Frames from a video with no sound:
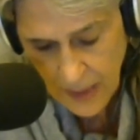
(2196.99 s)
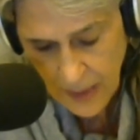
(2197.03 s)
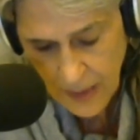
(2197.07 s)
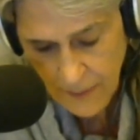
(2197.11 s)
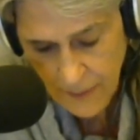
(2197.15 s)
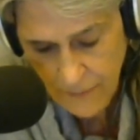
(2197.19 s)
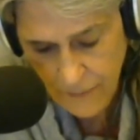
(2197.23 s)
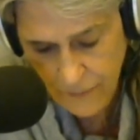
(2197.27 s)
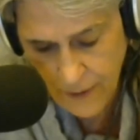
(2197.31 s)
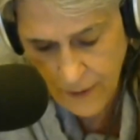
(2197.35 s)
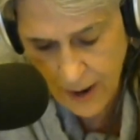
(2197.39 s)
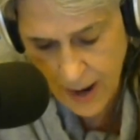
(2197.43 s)

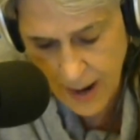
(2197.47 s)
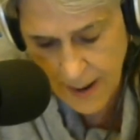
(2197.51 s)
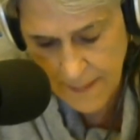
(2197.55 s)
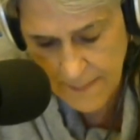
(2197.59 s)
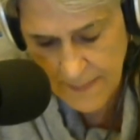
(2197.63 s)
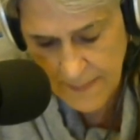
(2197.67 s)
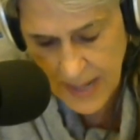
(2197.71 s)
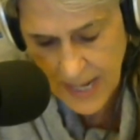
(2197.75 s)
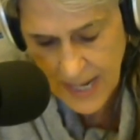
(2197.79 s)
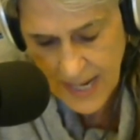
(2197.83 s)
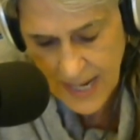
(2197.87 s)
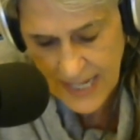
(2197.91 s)

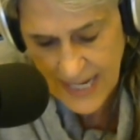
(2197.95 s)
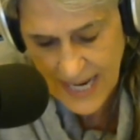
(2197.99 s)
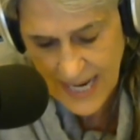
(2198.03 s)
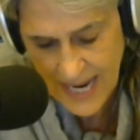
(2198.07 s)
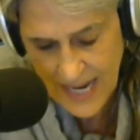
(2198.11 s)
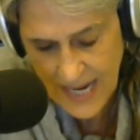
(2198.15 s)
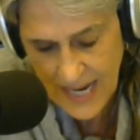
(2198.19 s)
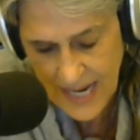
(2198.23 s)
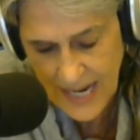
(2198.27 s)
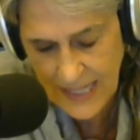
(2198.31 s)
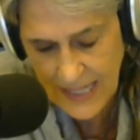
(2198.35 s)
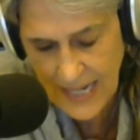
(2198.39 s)
from
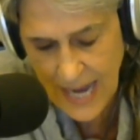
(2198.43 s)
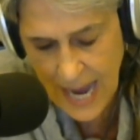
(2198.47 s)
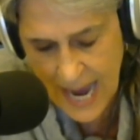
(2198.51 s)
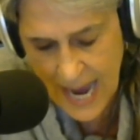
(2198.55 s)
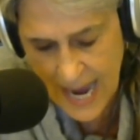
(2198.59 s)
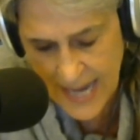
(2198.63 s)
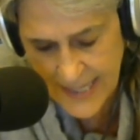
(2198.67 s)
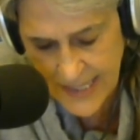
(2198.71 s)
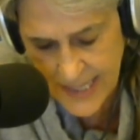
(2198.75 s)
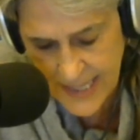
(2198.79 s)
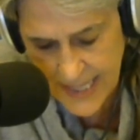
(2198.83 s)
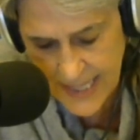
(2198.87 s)

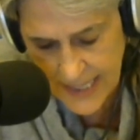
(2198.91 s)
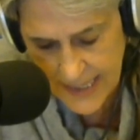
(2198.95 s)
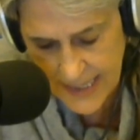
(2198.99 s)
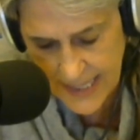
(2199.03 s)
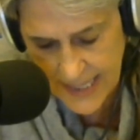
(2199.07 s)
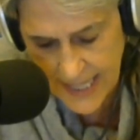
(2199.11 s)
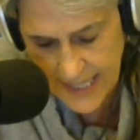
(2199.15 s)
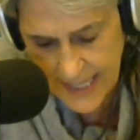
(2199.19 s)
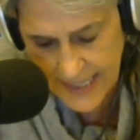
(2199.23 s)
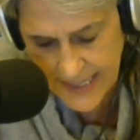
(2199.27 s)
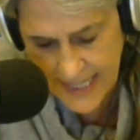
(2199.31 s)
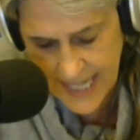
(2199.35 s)
constant
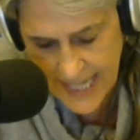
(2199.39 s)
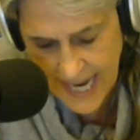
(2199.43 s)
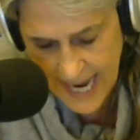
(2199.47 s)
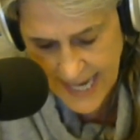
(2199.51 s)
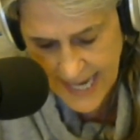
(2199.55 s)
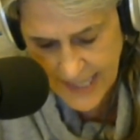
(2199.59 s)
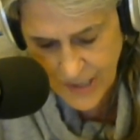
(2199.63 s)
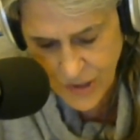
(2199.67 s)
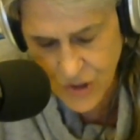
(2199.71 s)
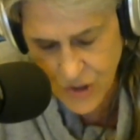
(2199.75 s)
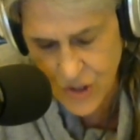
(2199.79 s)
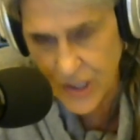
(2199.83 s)

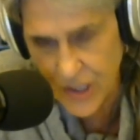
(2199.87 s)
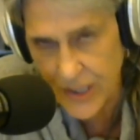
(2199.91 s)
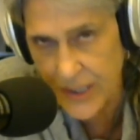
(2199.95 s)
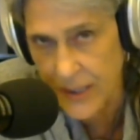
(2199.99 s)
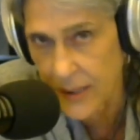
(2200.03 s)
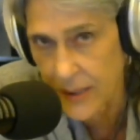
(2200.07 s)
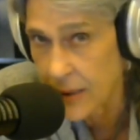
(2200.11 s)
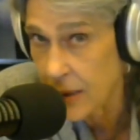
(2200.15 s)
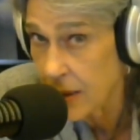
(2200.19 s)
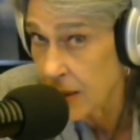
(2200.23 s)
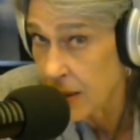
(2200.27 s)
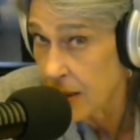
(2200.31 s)

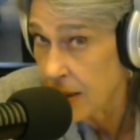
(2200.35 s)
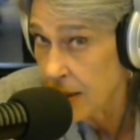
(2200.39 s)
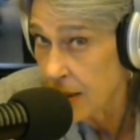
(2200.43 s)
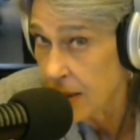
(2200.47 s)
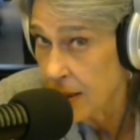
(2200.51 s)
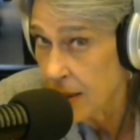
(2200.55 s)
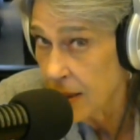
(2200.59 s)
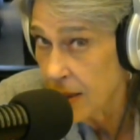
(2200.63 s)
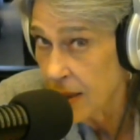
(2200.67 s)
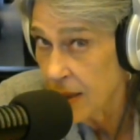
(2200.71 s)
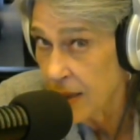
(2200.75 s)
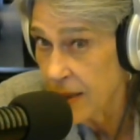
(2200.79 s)
attention,
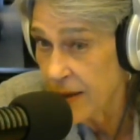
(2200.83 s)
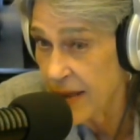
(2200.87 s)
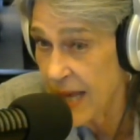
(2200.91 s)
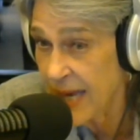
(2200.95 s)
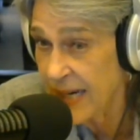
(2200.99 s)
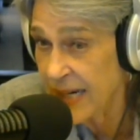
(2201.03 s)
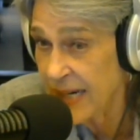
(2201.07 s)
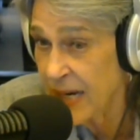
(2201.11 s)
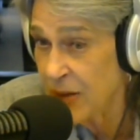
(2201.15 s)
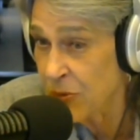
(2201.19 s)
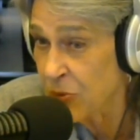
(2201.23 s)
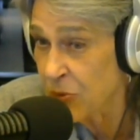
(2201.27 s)

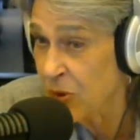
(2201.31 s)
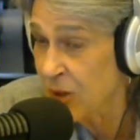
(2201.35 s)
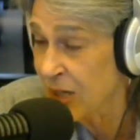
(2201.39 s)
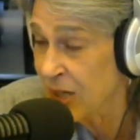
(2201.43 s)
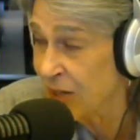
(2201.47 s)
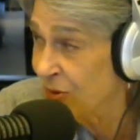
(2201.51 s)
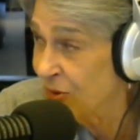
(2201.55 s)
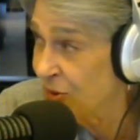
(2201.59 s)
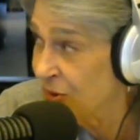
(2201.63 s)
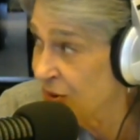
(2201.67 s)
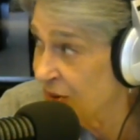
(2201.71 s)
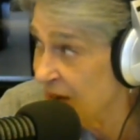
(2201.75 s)
then it
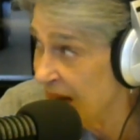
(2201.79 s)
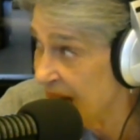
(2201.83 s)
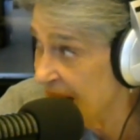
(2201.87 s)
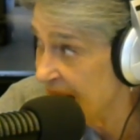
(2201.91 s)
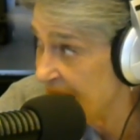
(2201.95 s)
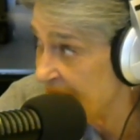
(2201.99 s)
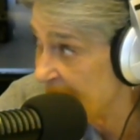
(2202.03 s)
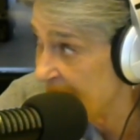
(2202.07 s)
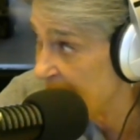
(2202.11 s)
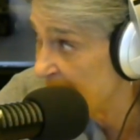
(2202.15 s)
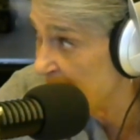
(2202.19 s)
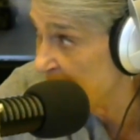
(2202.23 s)
would
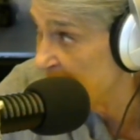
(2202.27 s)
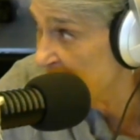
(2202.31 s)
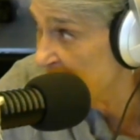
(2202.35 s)
seem